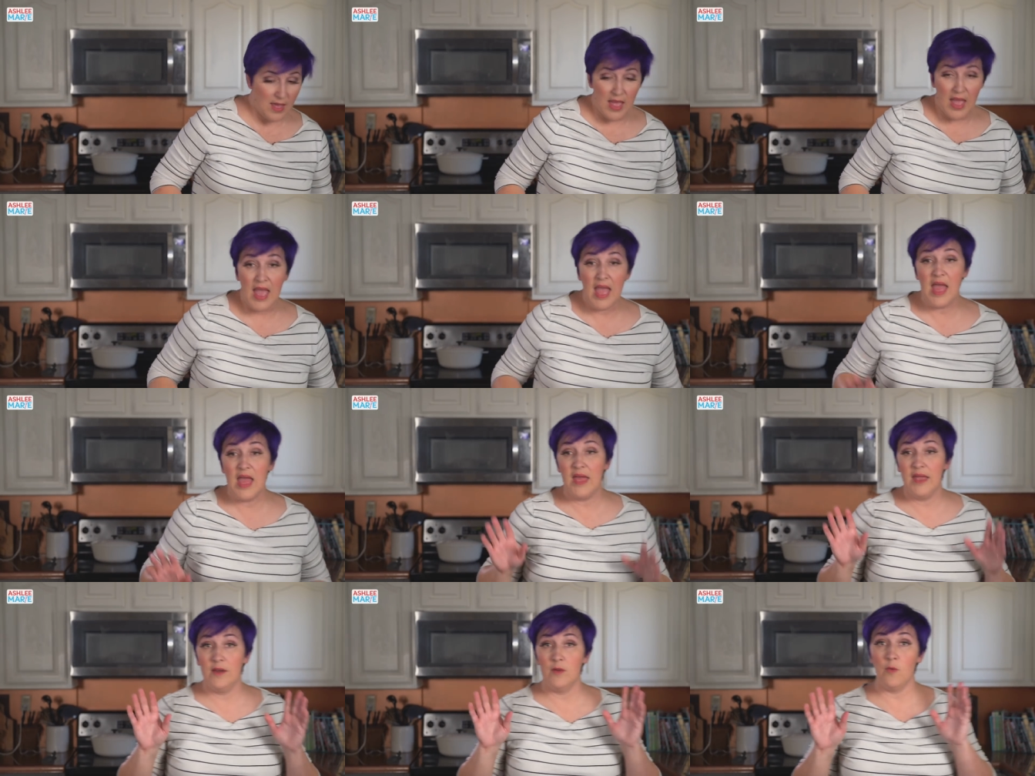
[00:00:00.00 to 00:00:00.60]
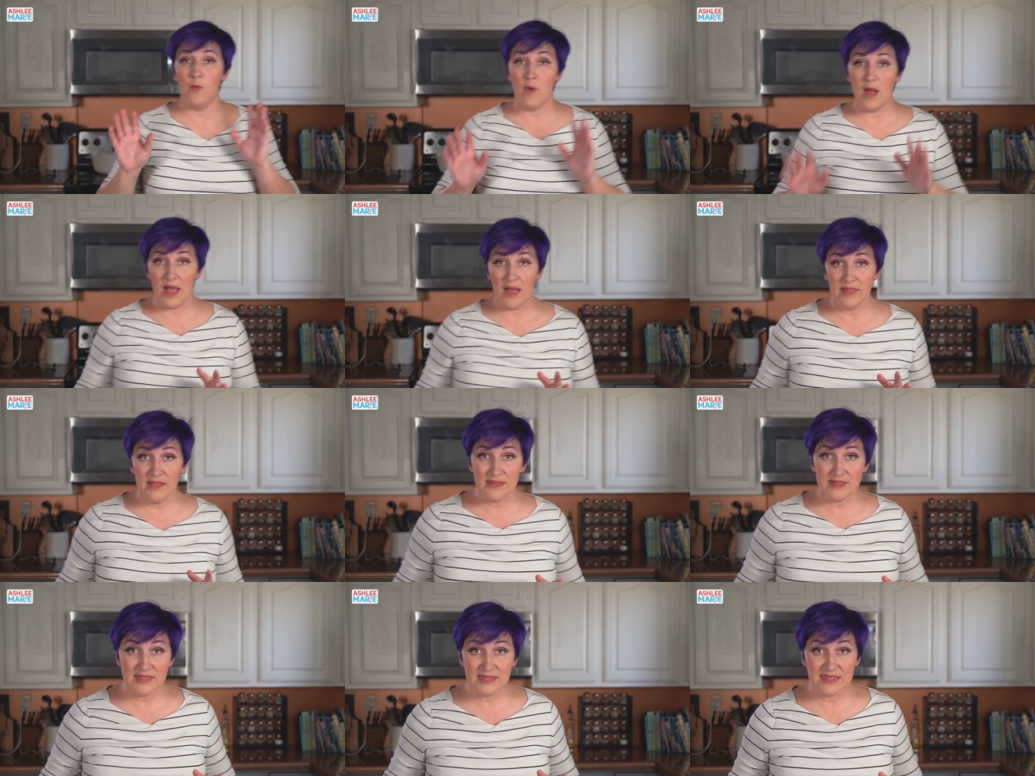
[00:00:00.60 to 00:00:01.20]
And while
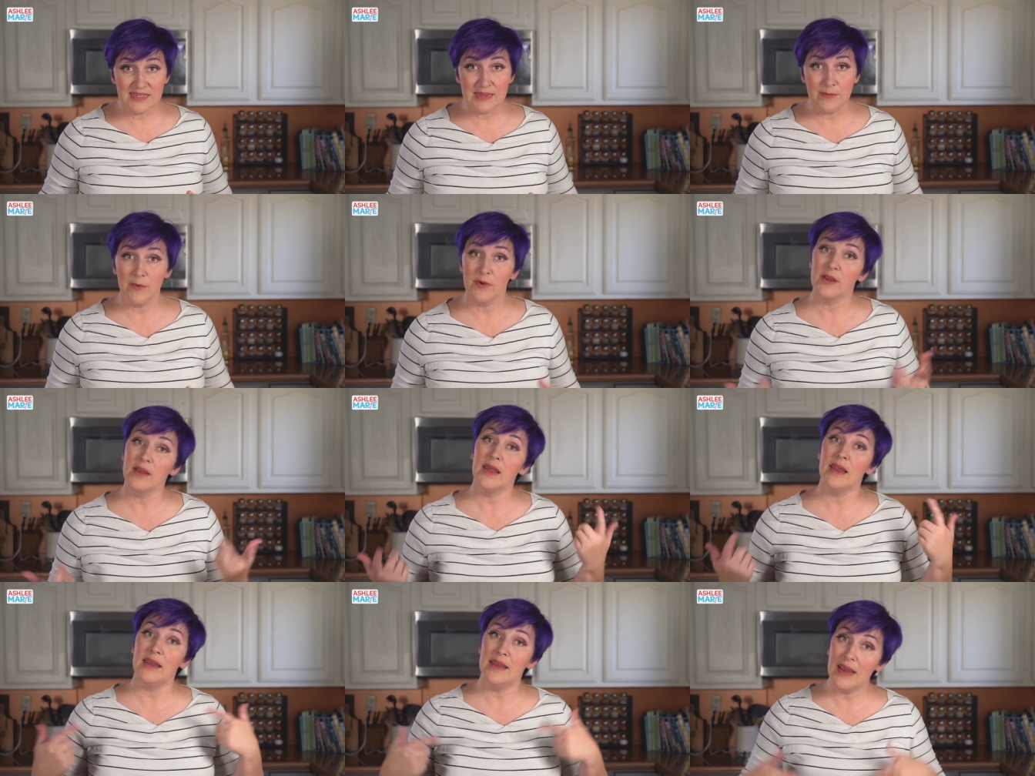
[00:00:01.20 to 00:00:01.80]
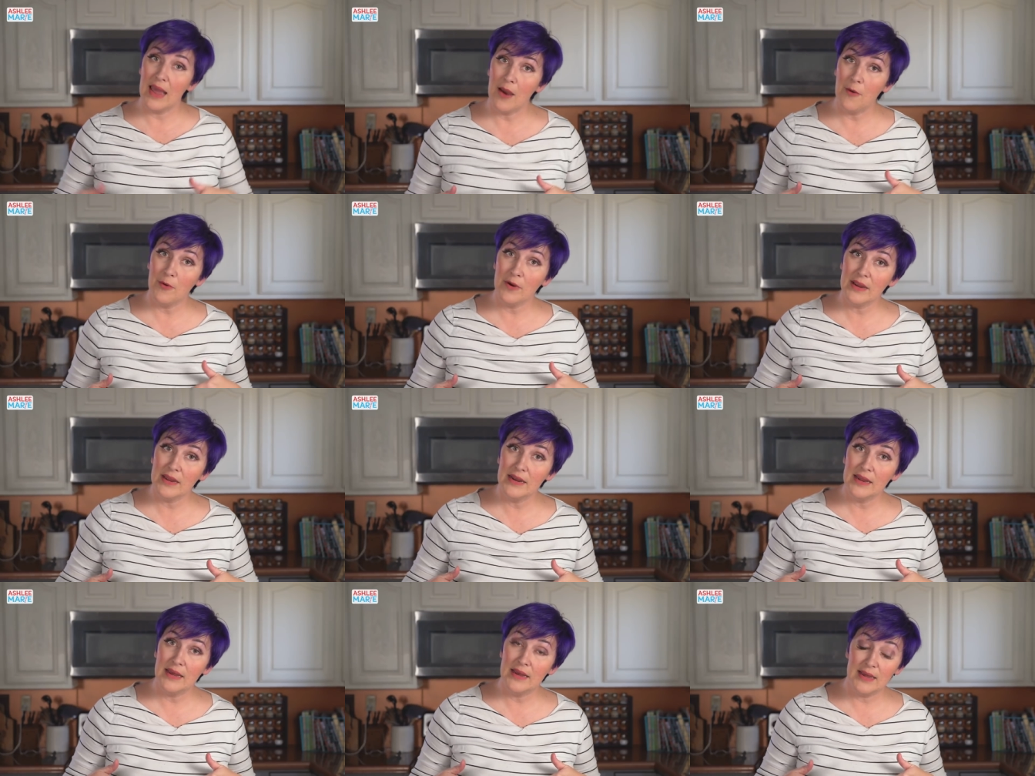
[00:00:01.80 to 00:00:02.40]
this is simmering, now we're
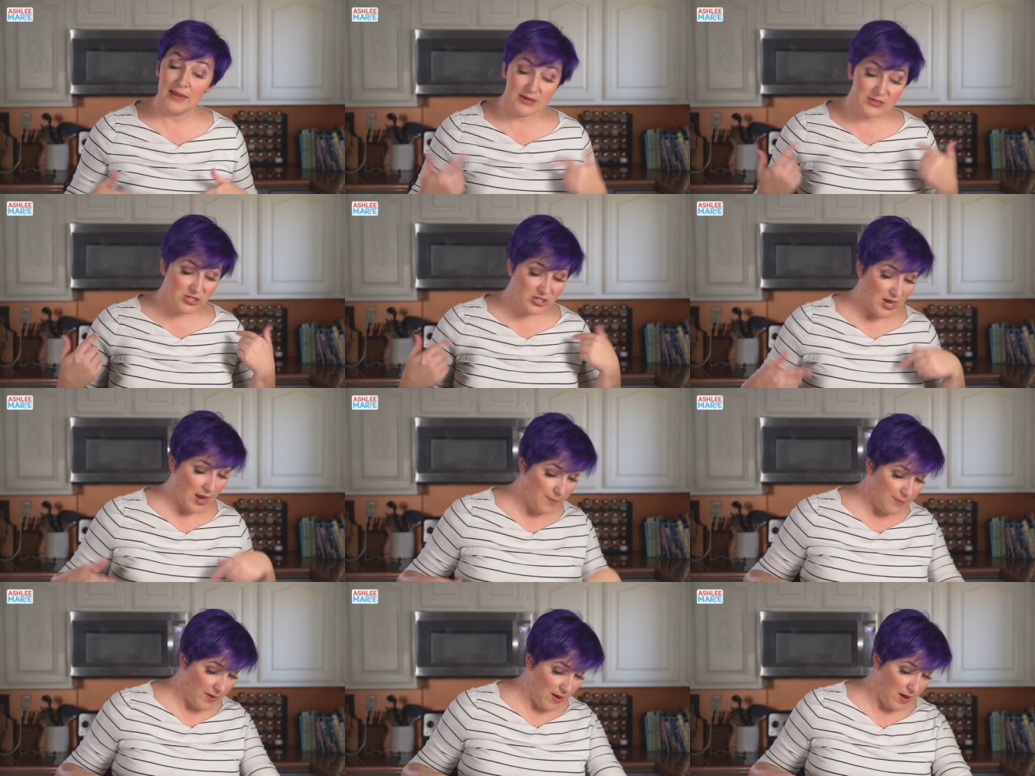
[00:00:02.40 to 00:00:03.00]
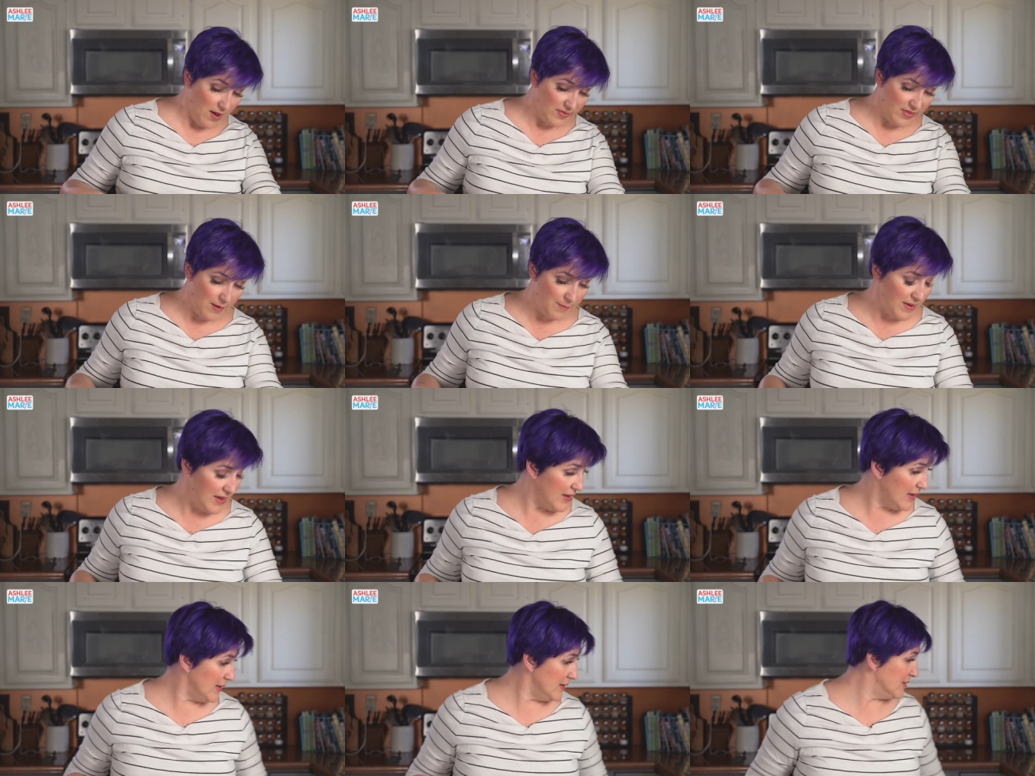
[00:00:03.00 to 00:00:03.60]
gonna chop all that
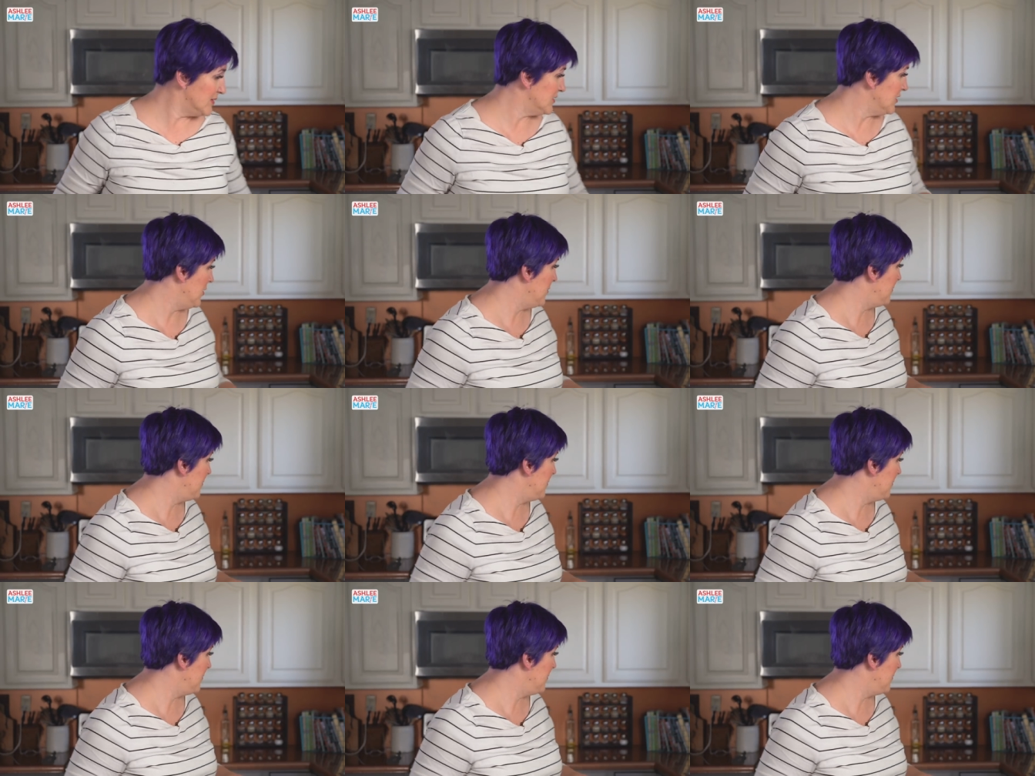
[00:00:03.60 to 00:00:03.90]
bacon, so.